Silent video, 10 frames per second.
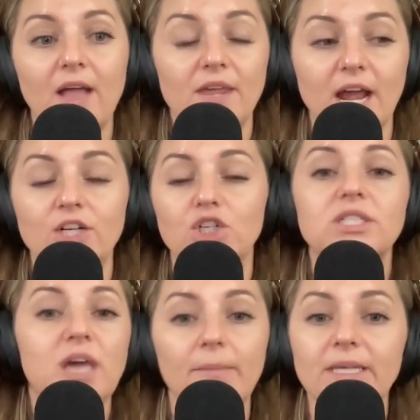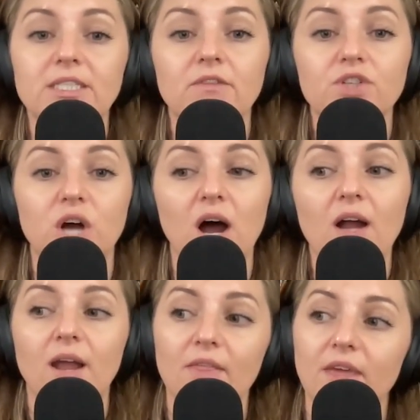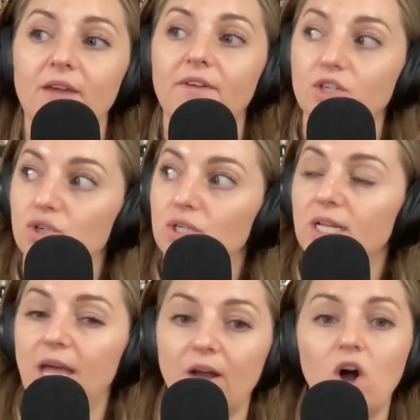And then I just let myself talk. And then eventually like